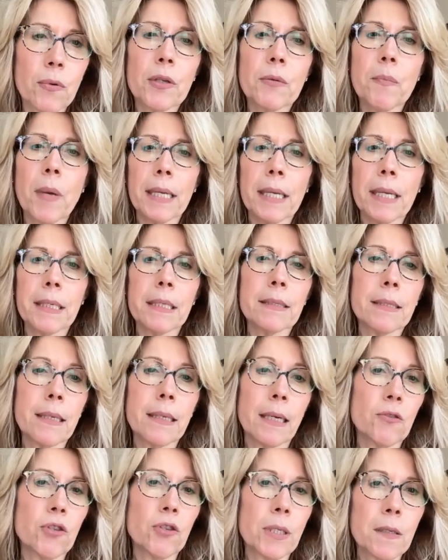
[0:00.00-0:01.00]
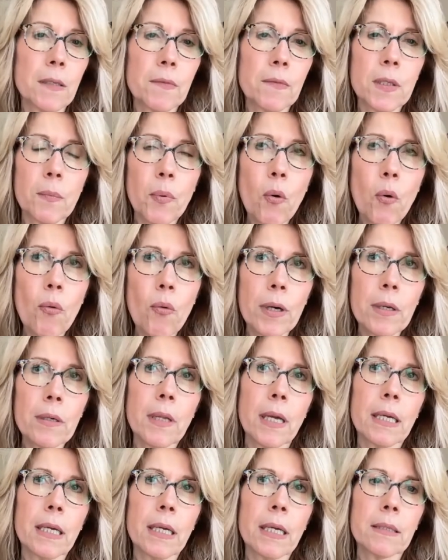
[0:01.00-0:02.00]
You might need digestive support,
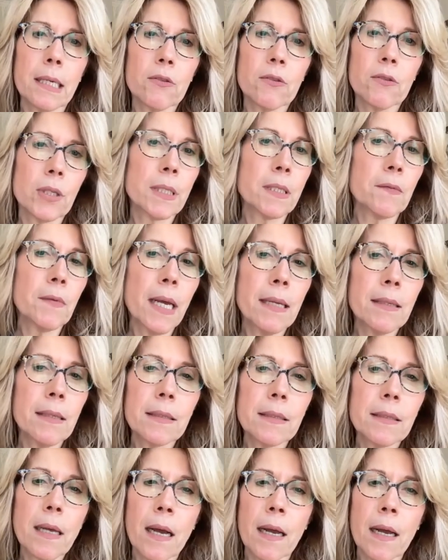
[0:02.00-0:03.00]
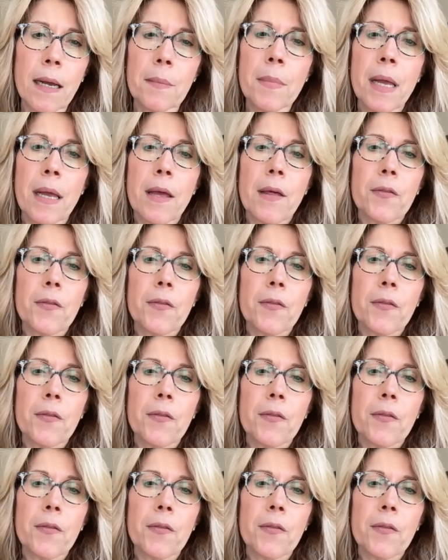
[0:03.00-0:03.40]
like a digestive enzyme.